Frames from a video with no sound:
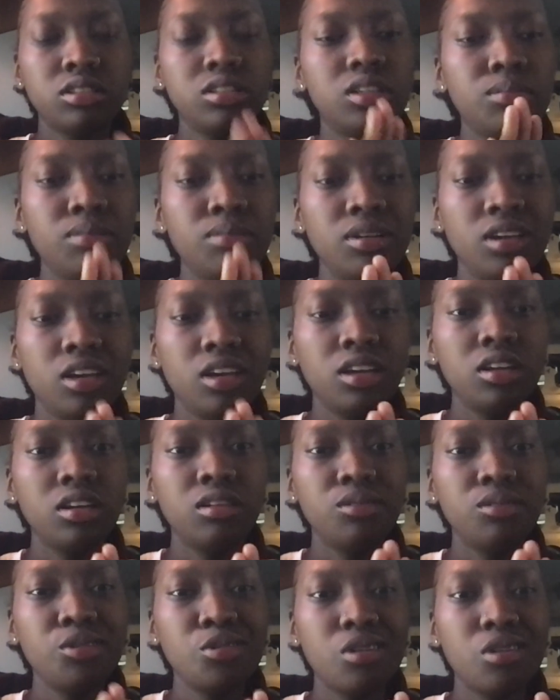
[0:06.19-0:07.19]
the beginning and
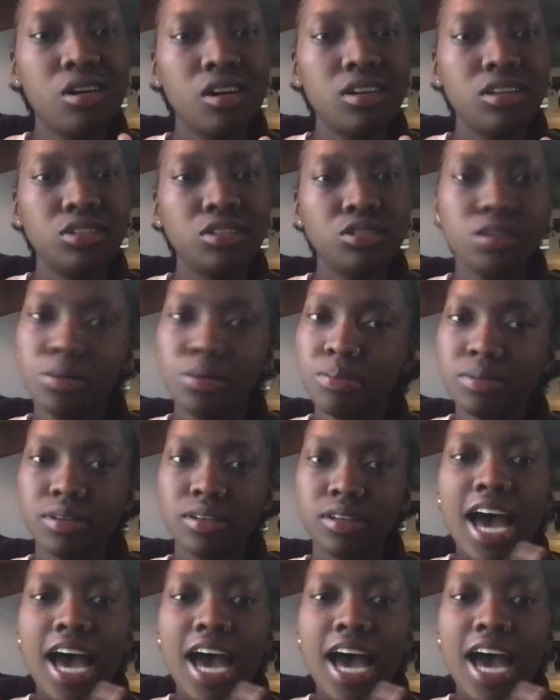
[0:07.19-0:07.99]
we already tripping.